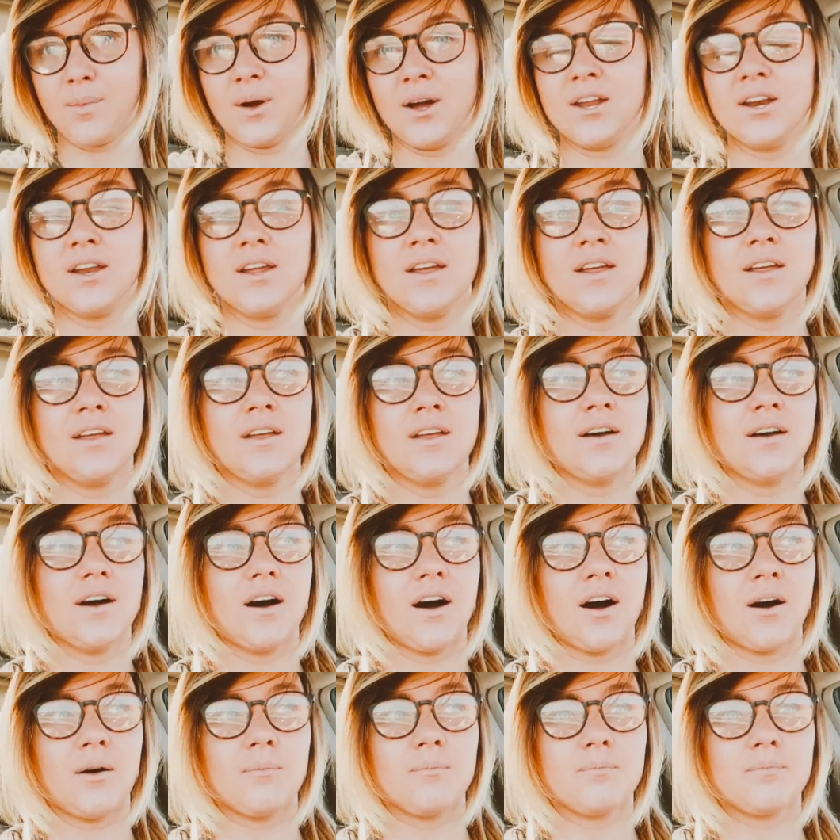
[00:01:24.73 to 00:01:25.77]
But
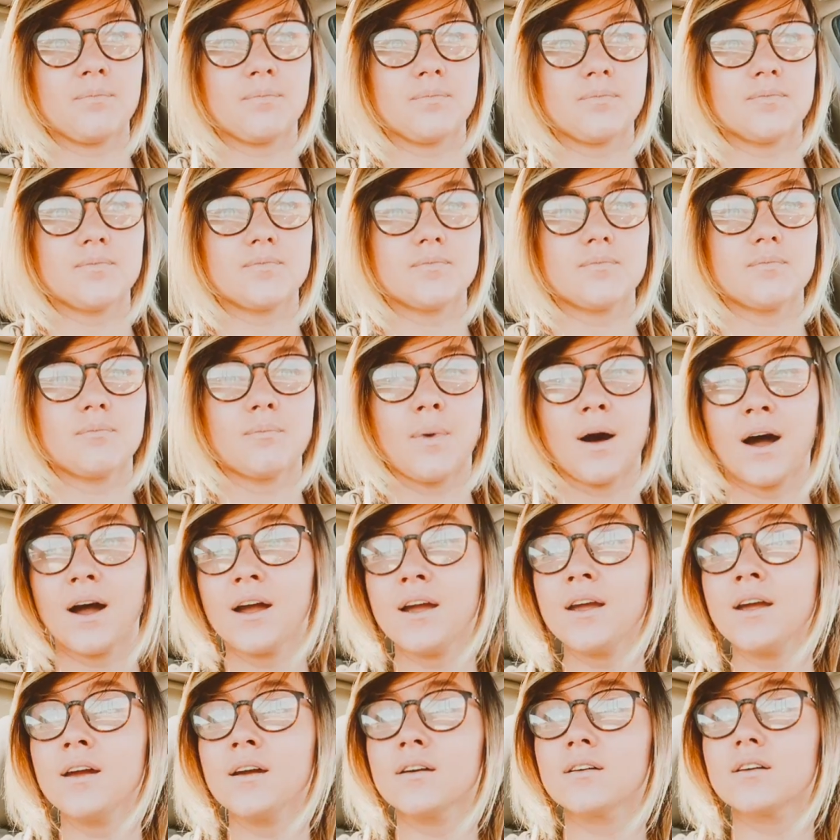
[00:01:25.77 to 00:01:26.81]

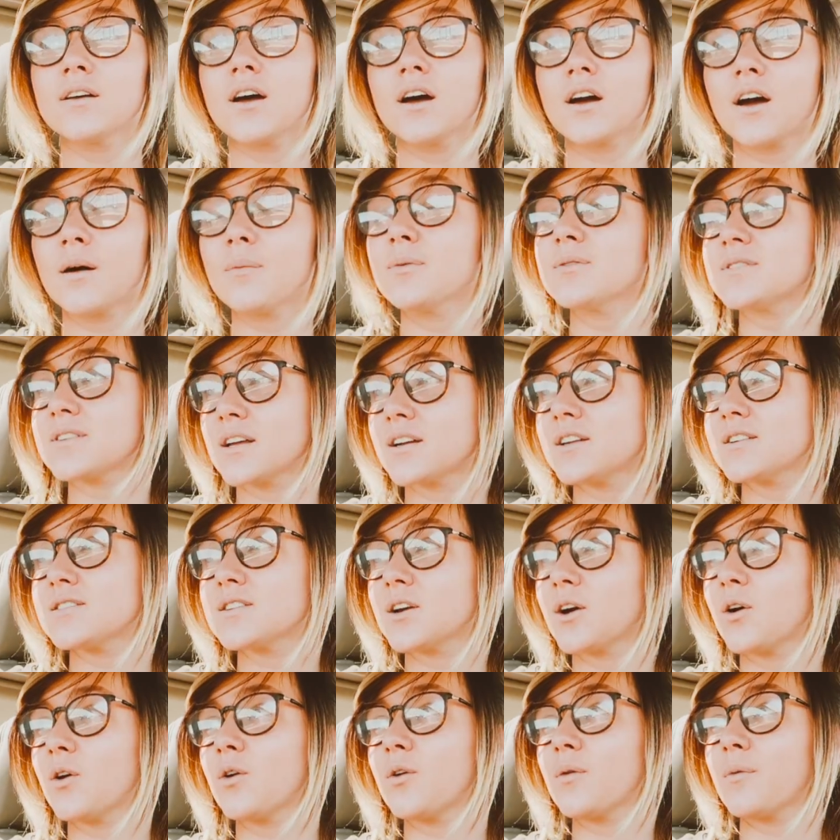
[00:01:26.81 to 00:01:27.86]
a couple Sundays
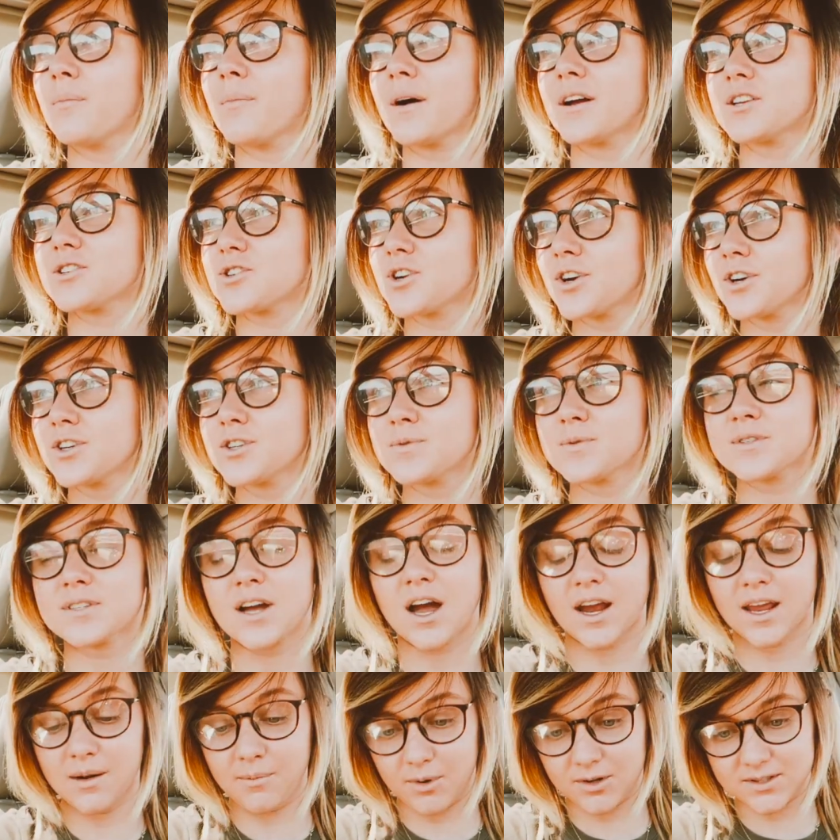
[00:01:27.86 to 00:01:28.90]
ago, my church was
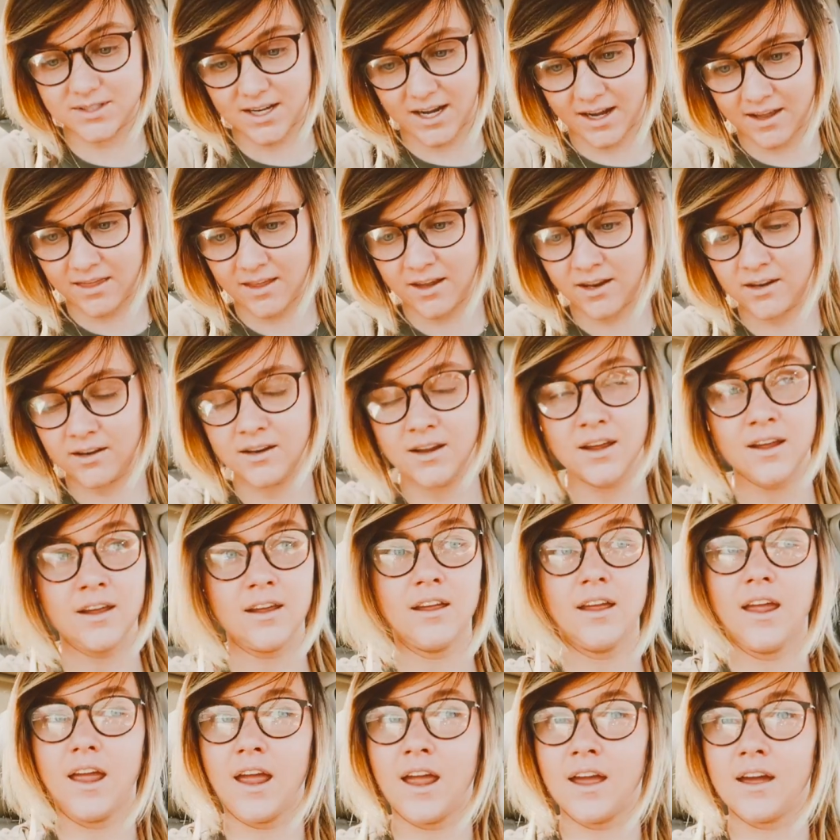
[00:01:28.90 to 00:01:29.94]
talking about tithing,
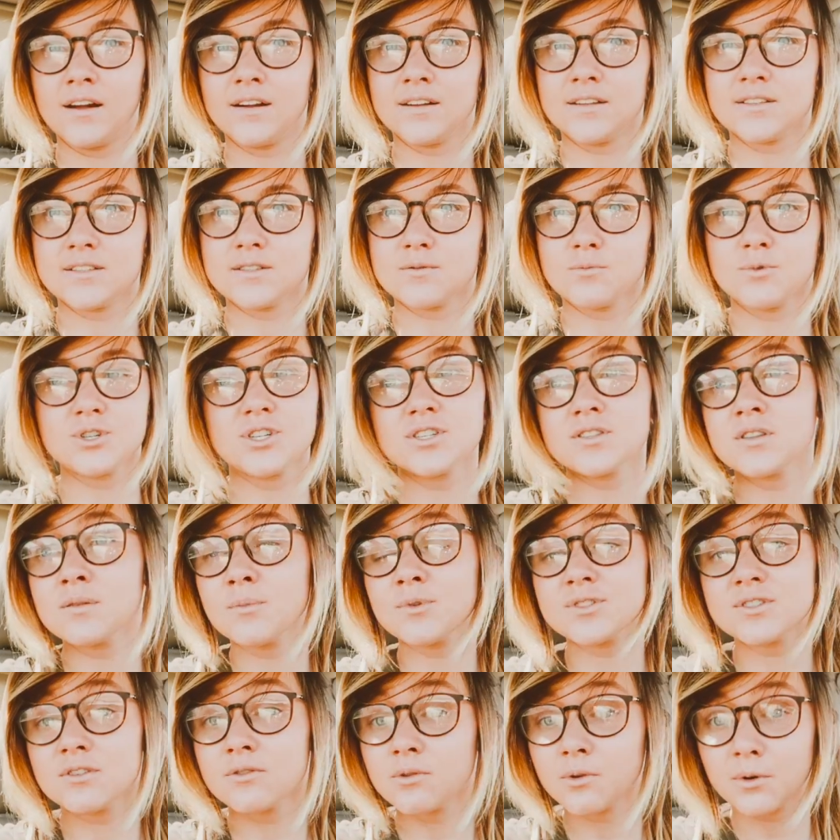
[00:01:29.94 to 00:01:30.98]
and which is the
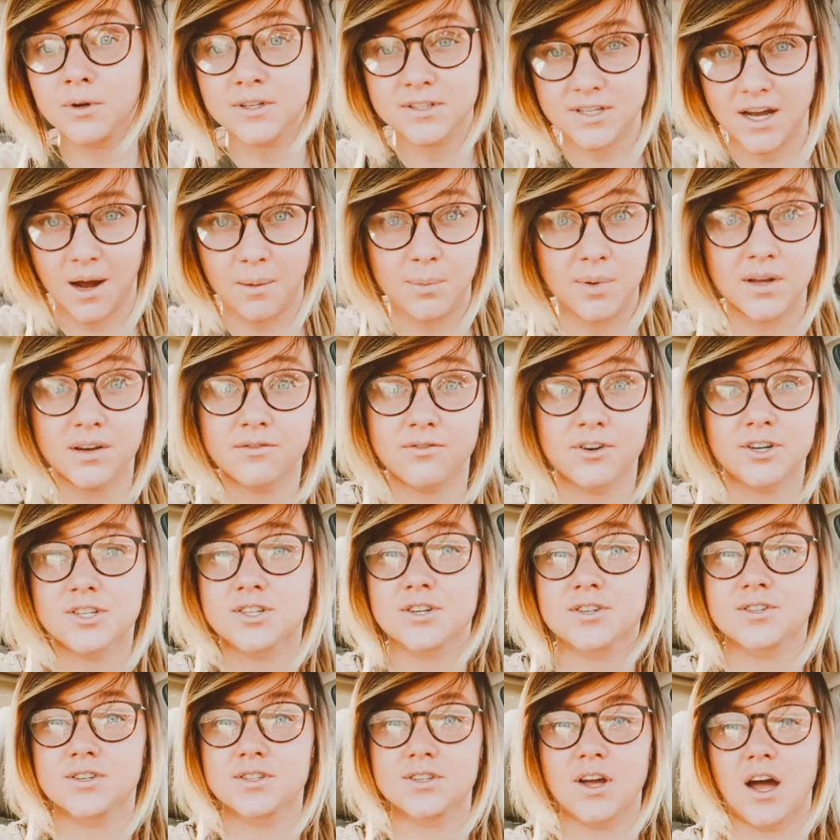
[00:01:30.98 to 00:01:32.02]
most annoying topic for a
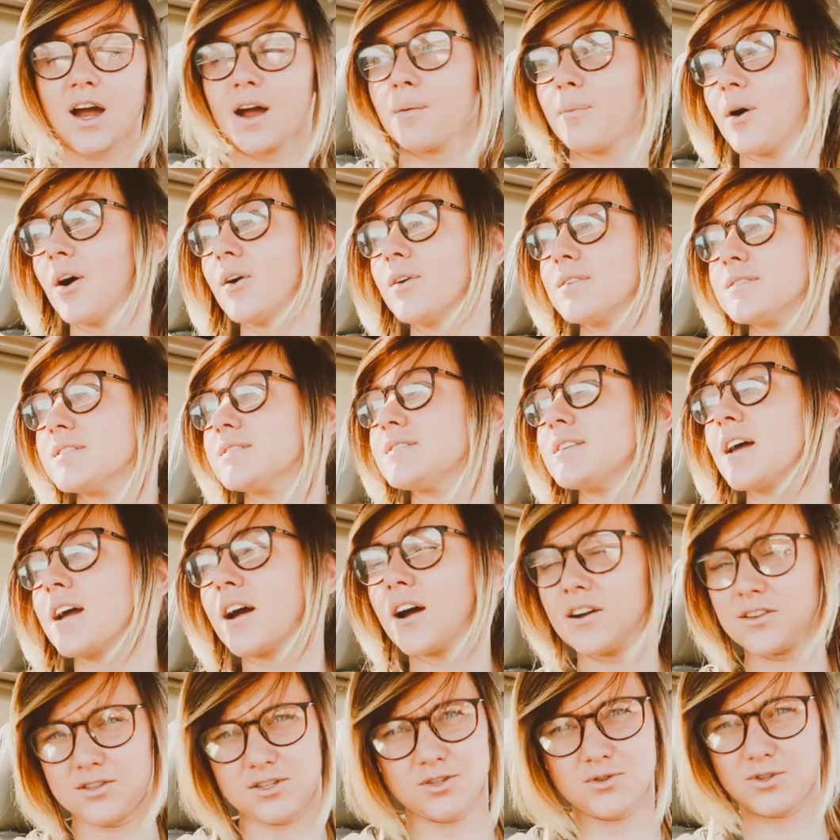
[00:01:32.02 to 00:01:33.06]
church to talk about, because it's
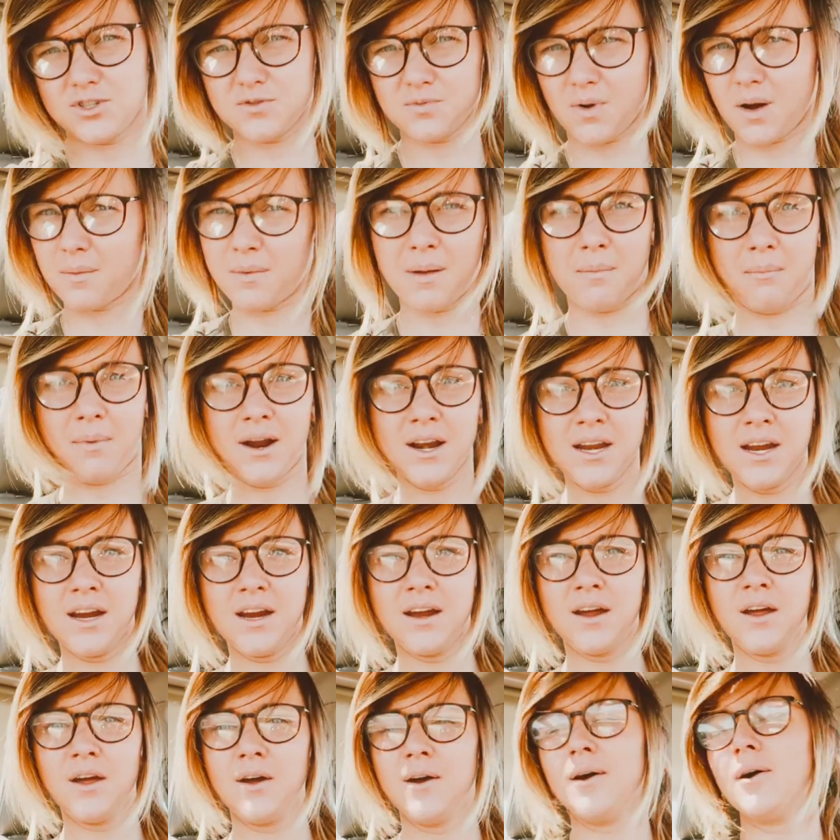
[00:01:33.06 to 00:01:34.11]
like, do you just want my
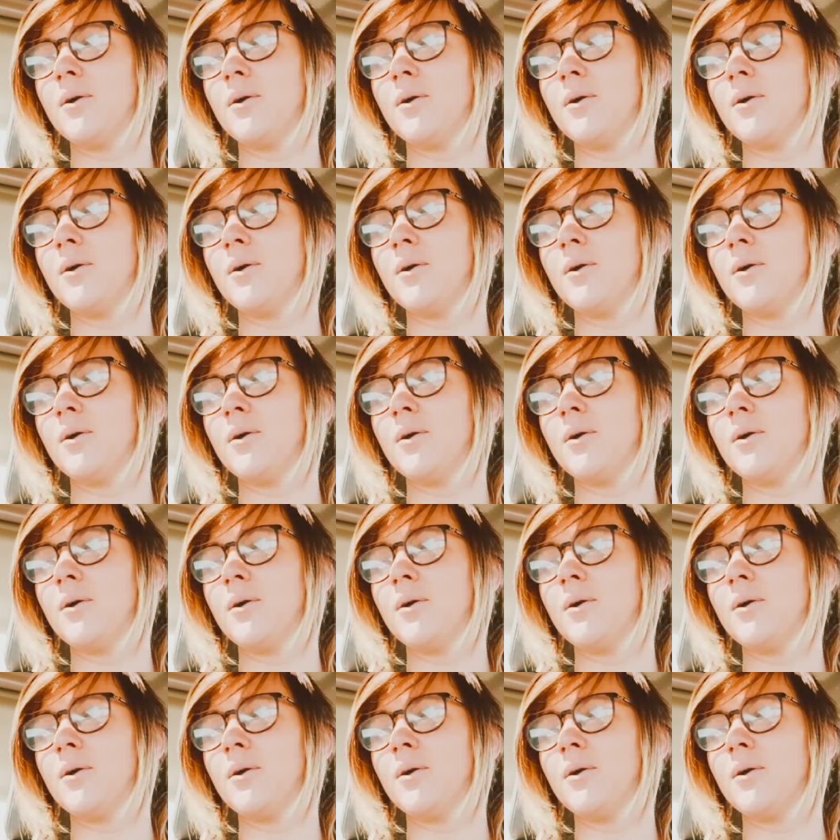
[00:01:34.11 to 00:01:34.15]
money?